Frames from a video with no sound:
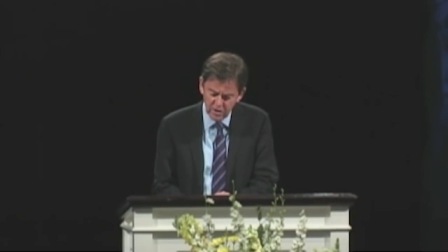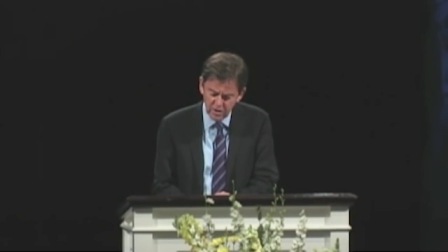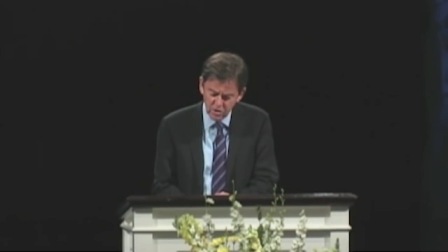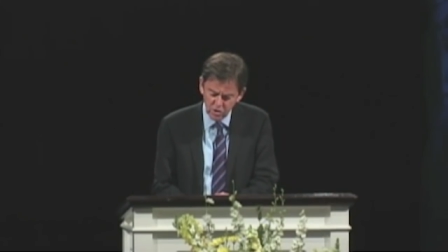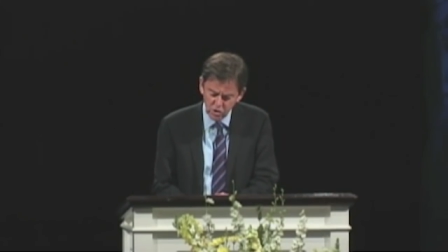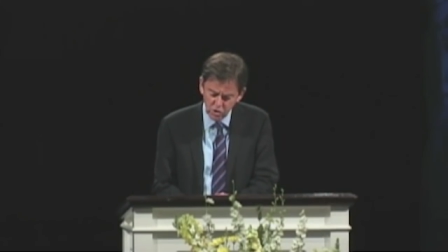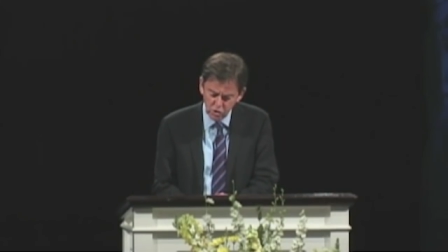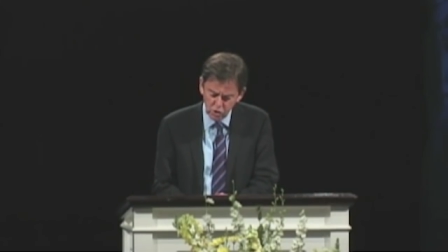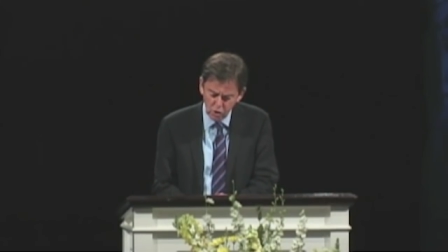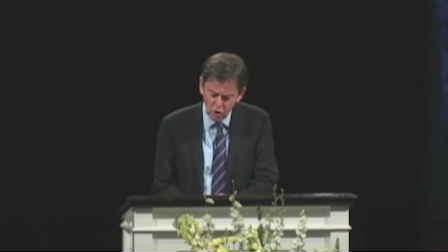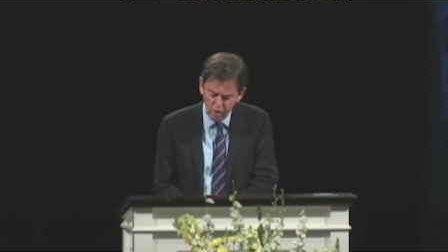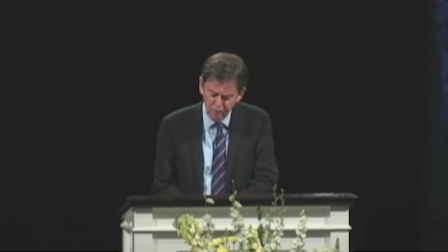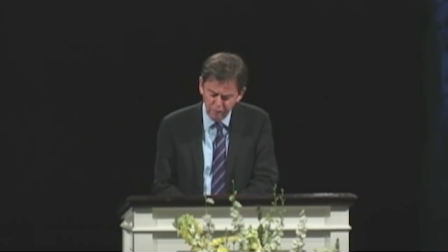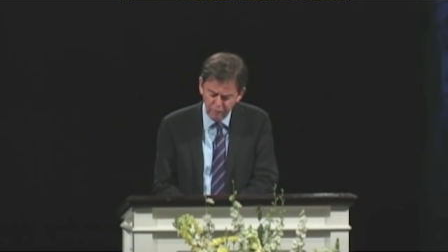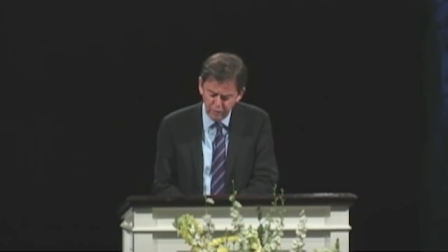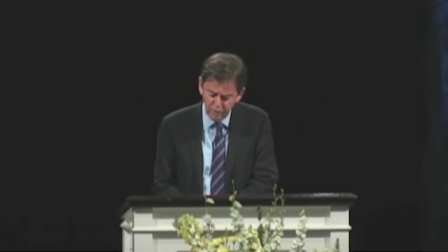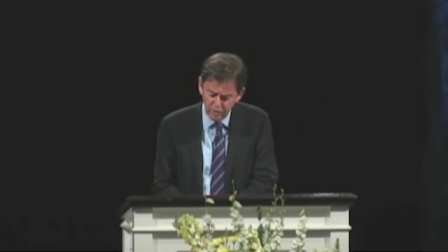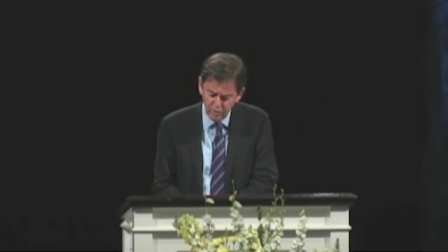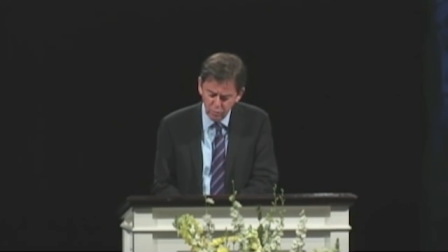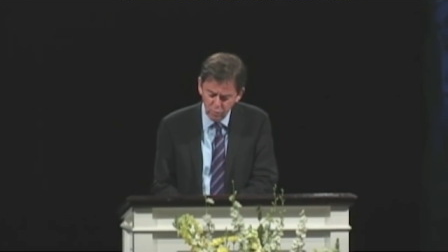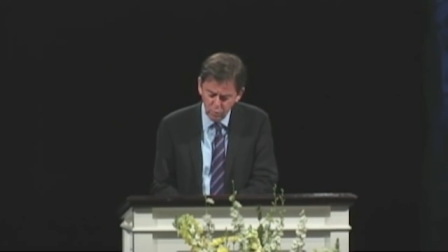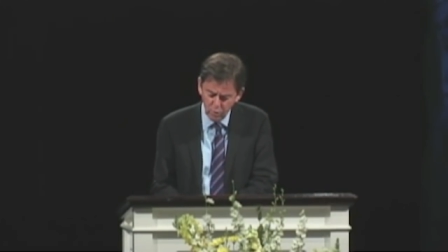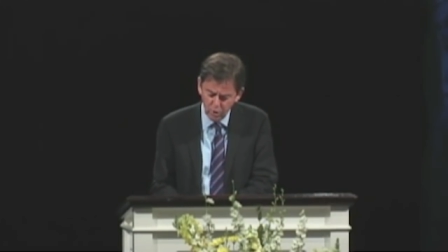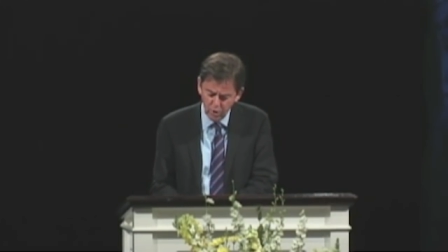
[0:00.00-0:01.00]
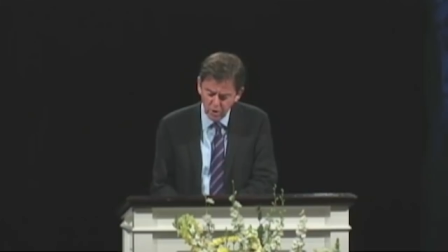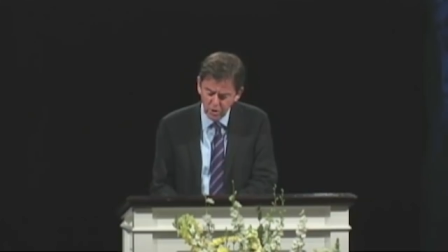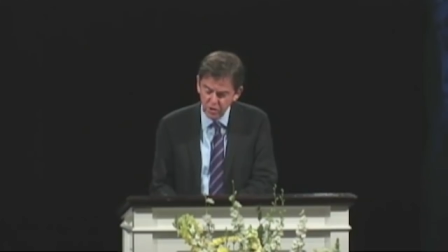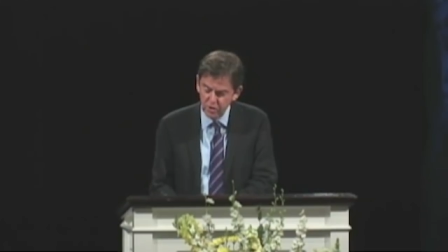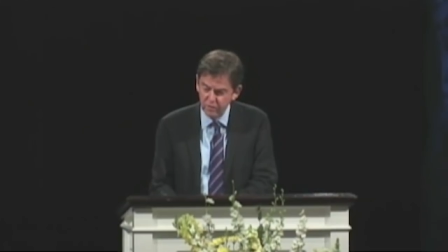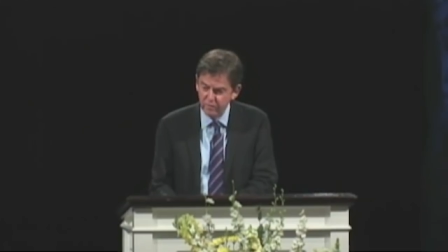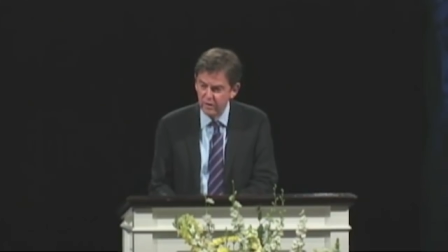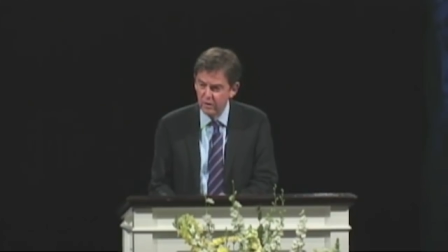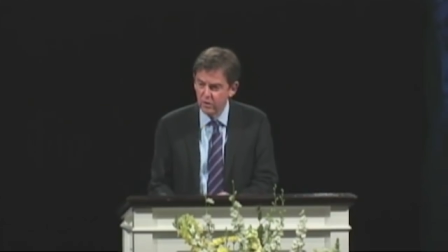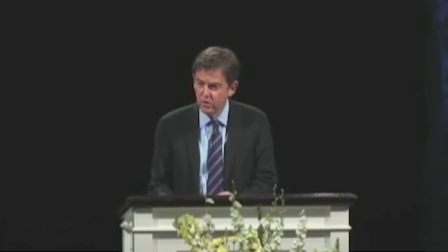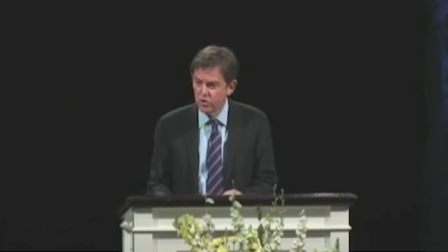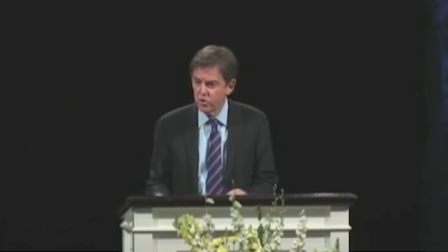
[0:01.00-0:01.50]
soften the words
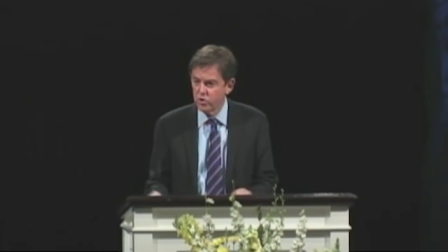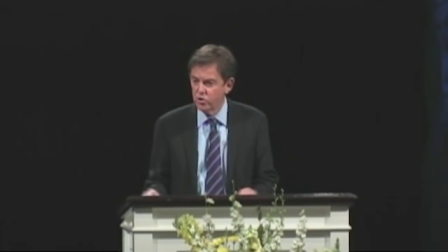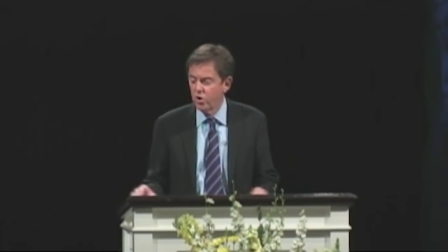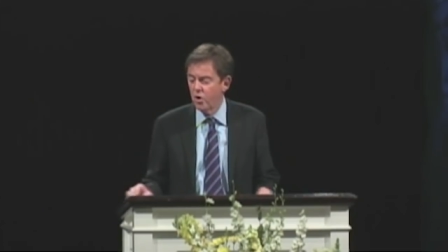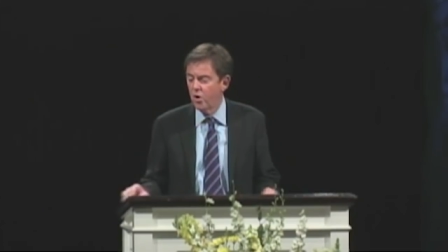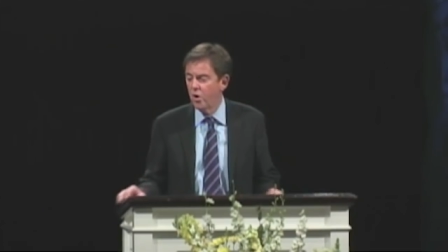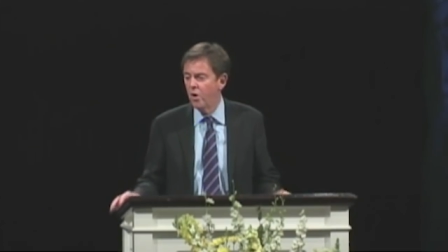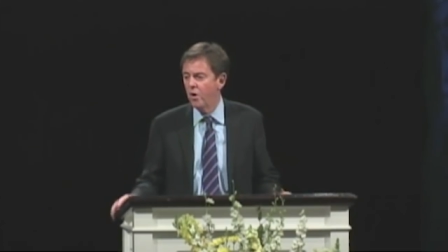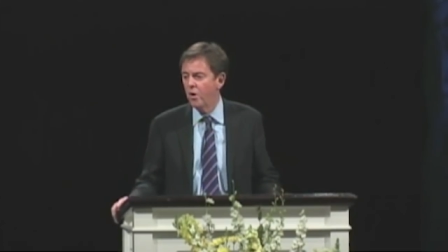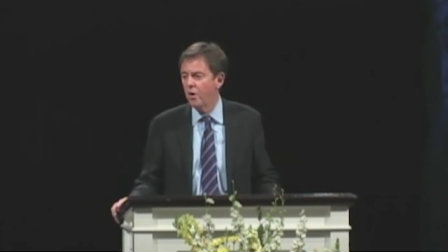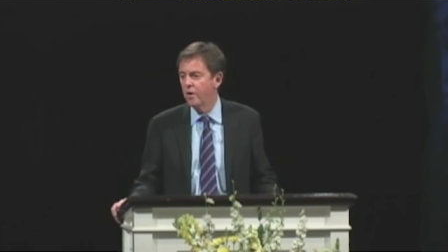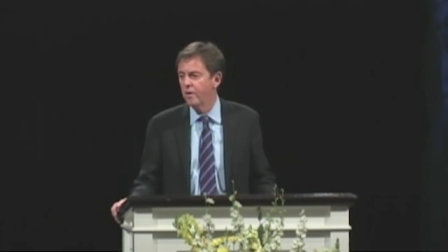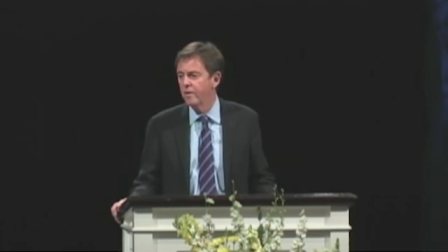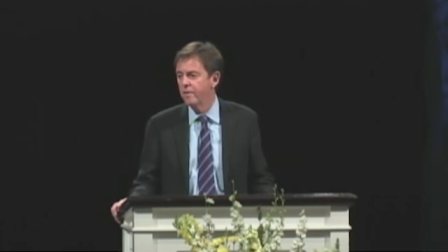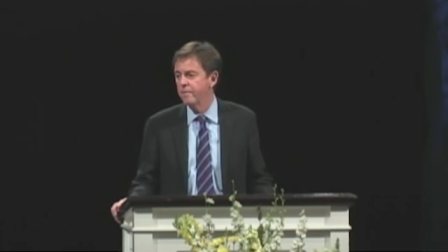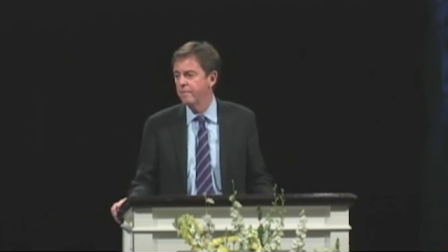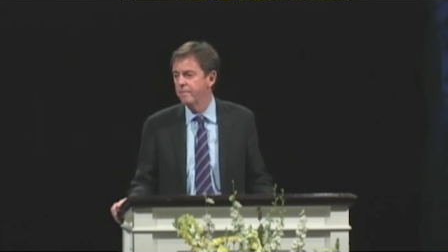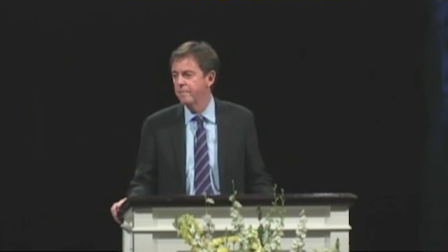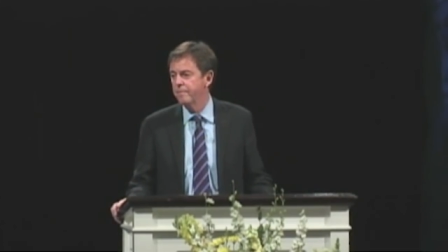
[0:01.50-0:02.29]
of their song.